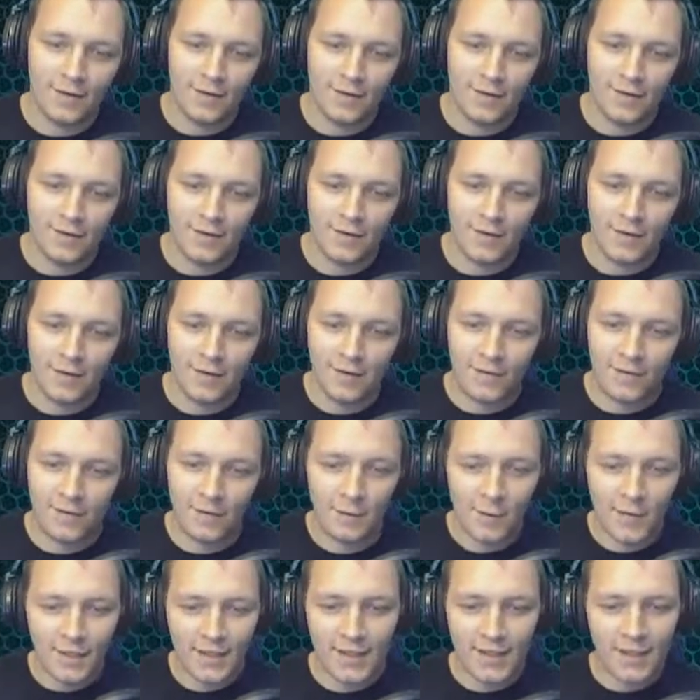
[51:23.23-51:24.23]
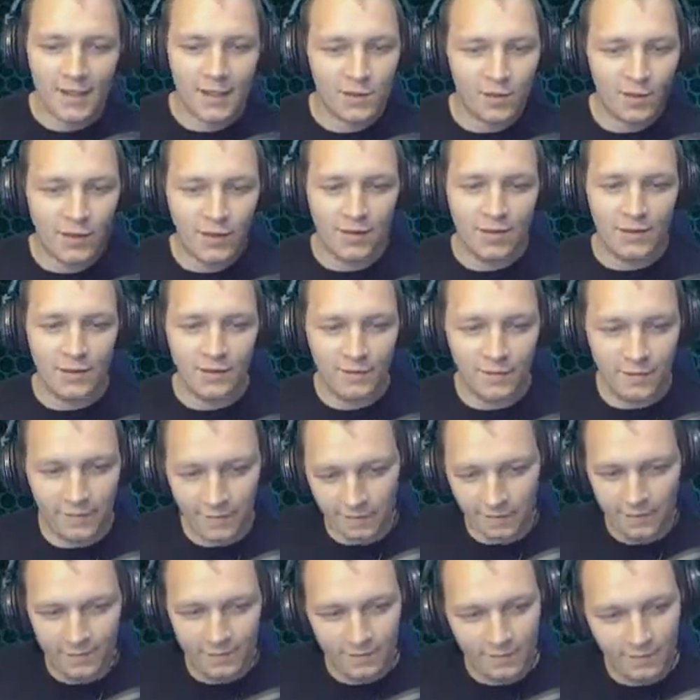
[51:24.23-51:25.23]
It's somebody's expression
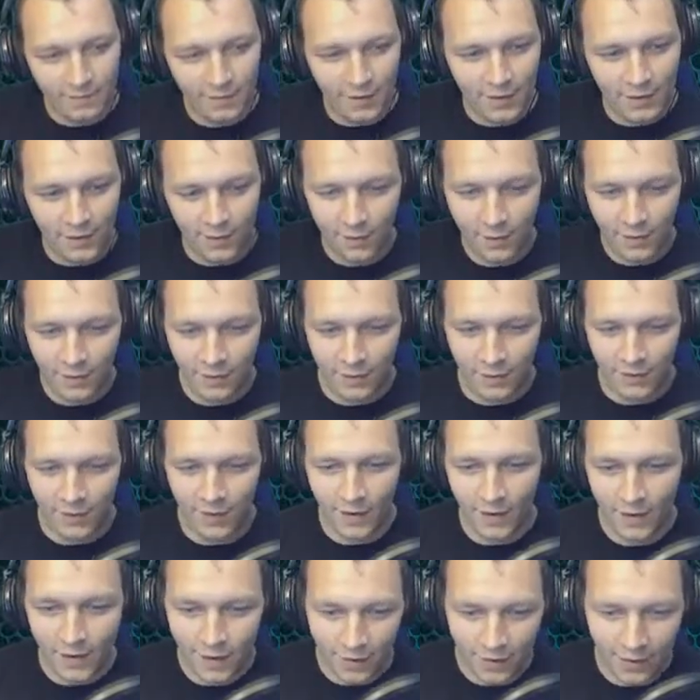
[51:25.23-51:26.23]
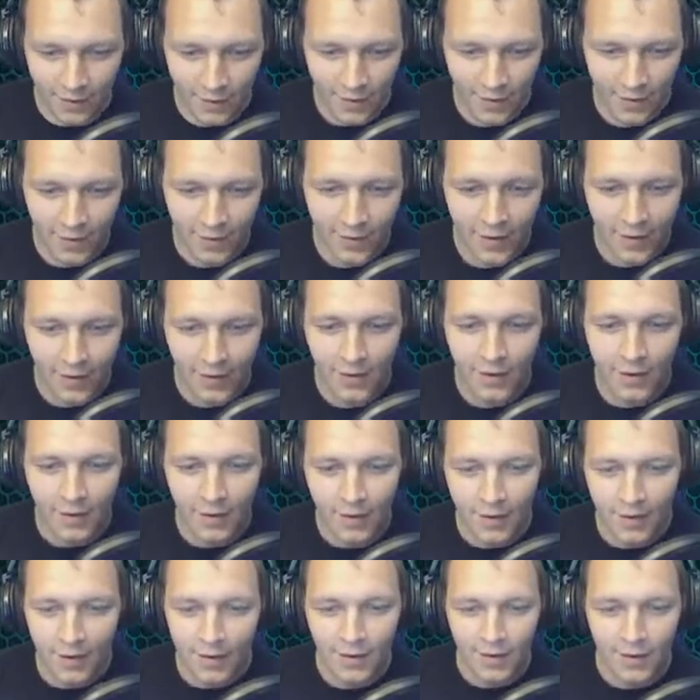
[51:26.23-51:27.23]
of, you know, what they're feeling.
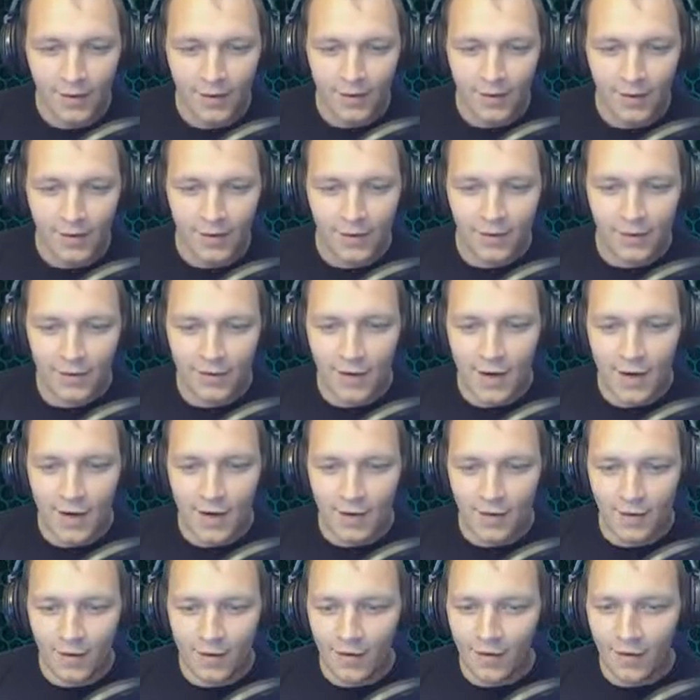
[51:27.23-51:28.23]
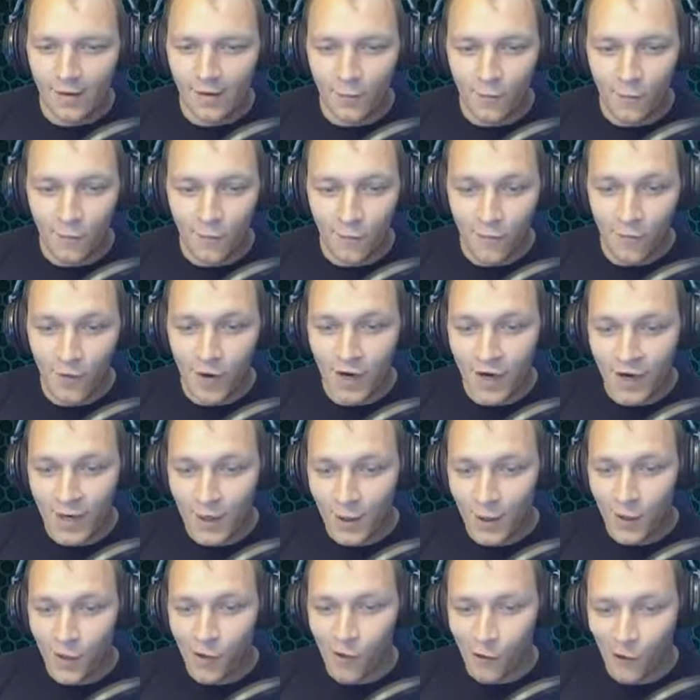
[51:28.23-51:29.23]
It's
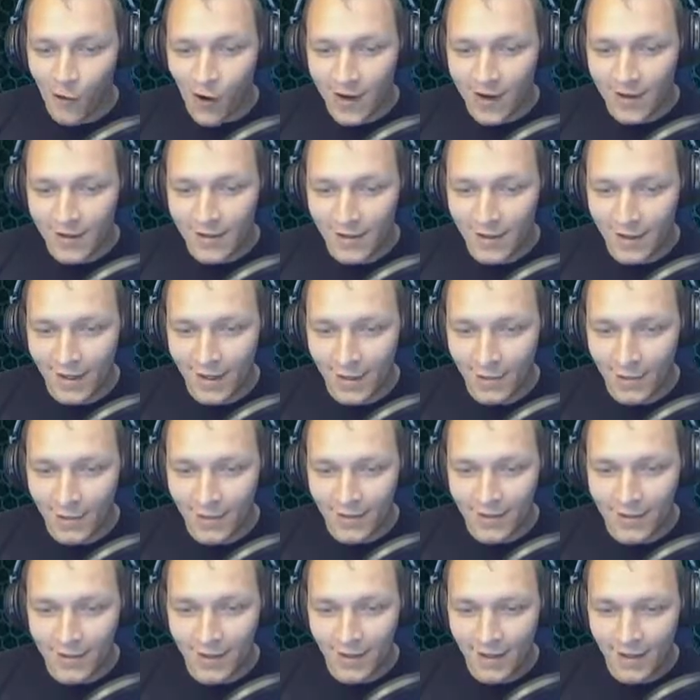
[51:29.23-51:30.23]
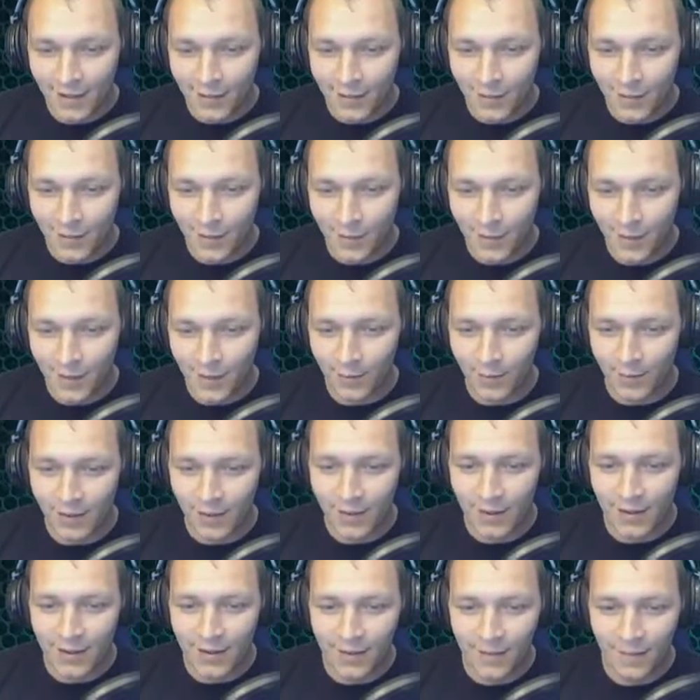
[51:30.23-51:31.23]
freaking crazy how insane some people are.